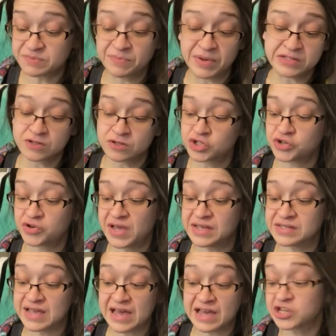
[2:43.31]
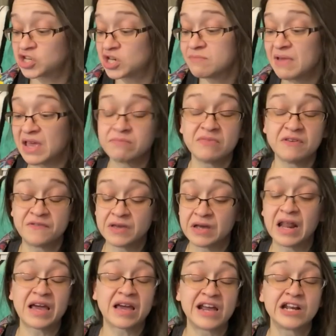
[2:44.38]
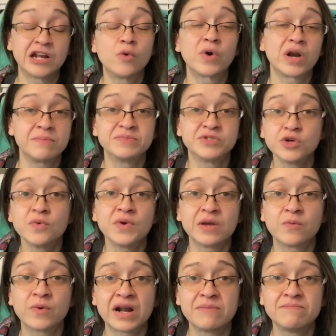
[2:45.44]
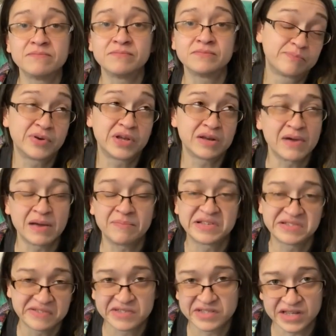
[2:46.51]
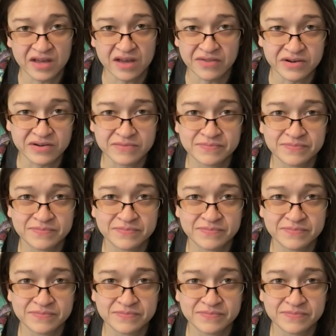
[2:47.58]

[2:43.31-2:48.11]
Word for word: puzzle trays actually make me feel like I know what I'm doing when I'm putting my puzzles together.